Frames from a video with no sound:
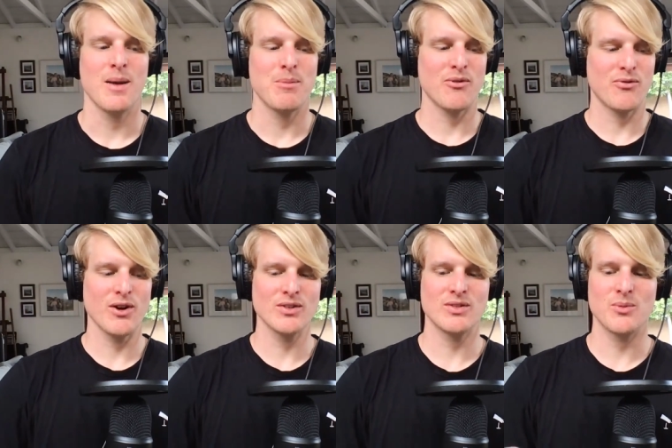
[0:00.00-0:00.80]
But
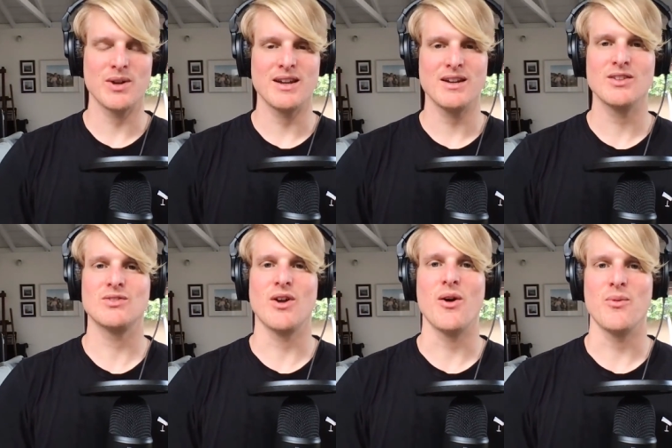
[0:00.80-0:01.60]
first, we need to
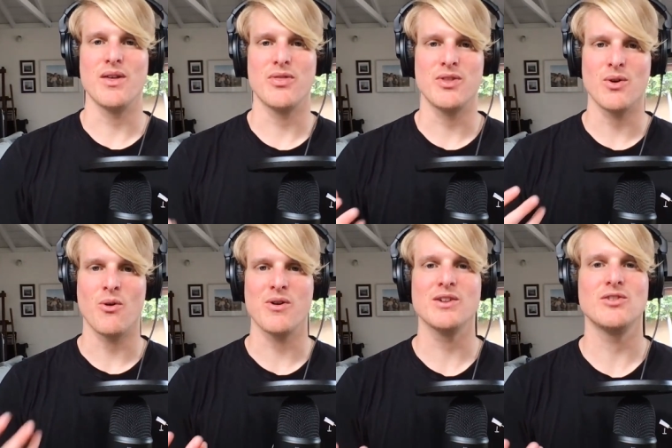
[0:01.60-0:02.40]
start with the
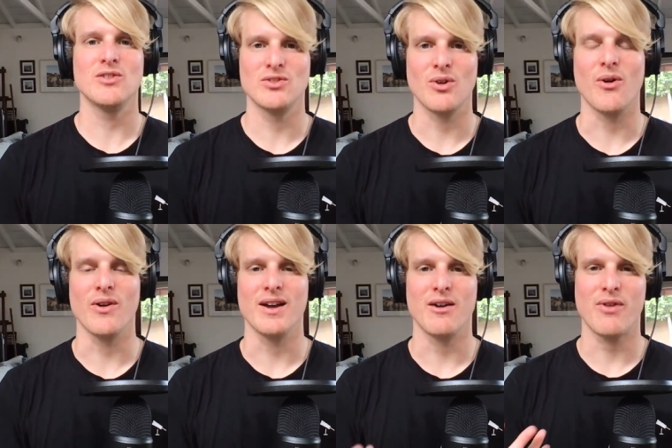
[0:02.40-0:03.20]
origin
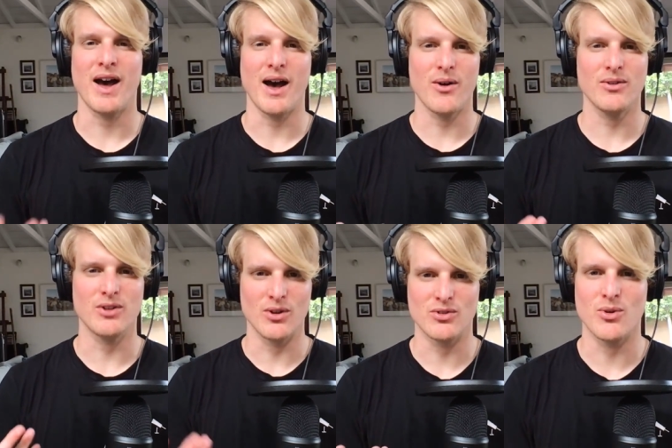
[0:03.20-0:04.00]
story of how
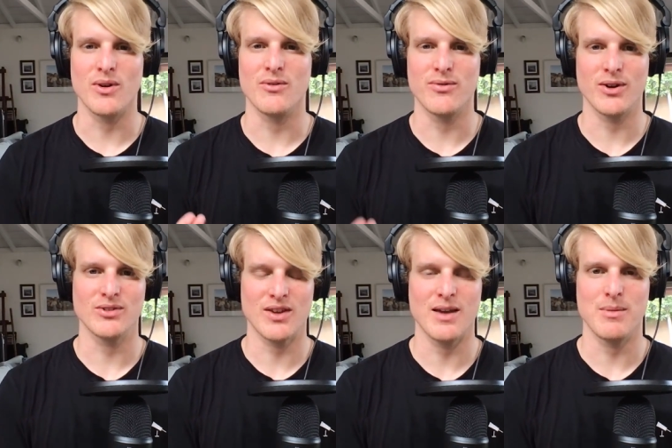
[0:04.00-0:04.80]
Dogecoin
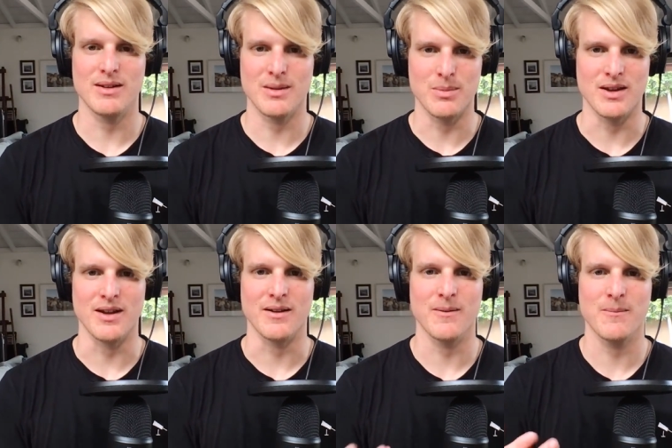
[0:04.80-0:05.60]
first came into
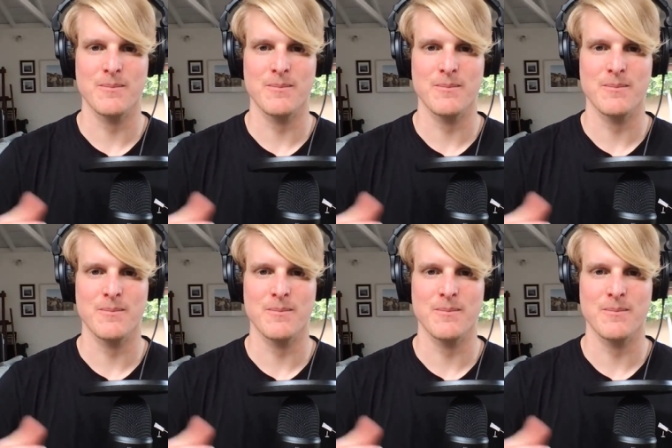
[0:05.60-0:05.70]
being.